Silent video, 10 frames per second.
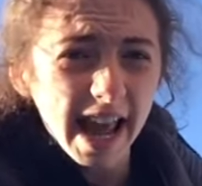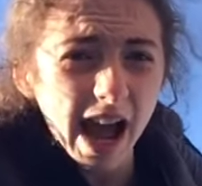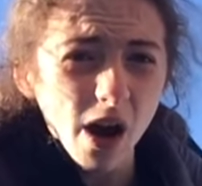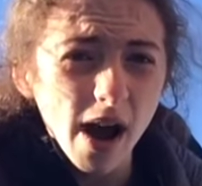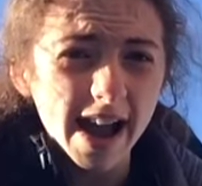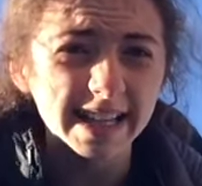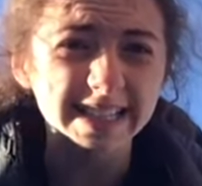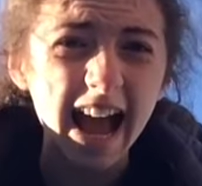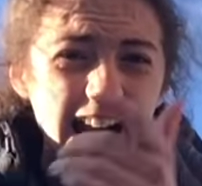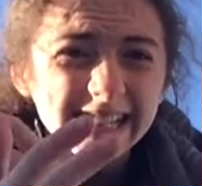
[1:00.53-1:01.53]
now and
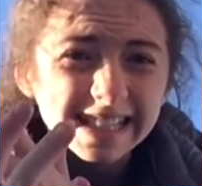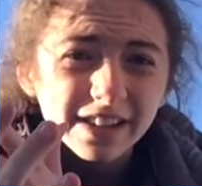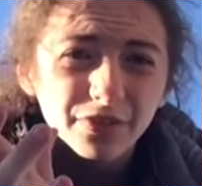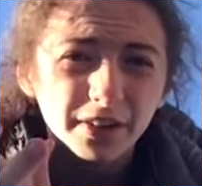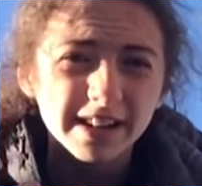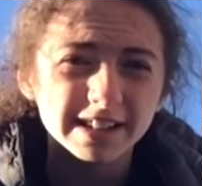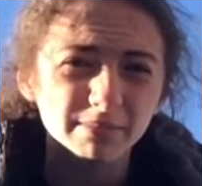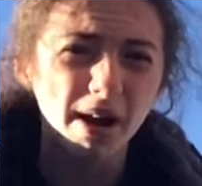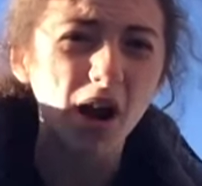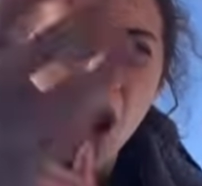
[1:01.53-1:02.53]
it's actually
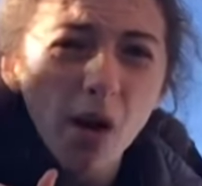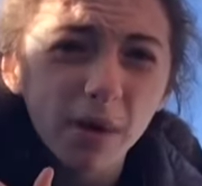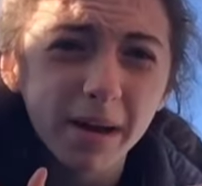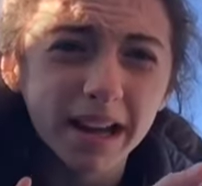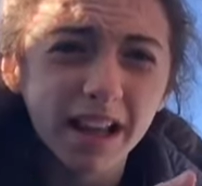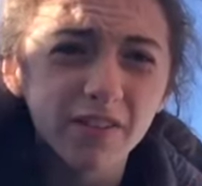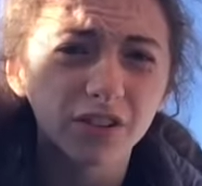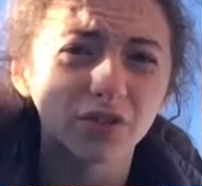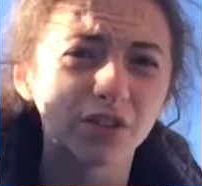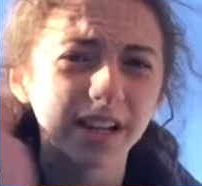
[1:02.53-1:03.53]
freezing, but I can't wear my
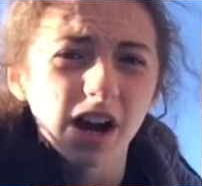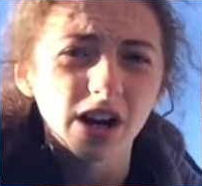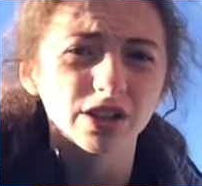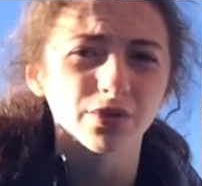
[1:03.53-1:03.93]
gloves. It's really hard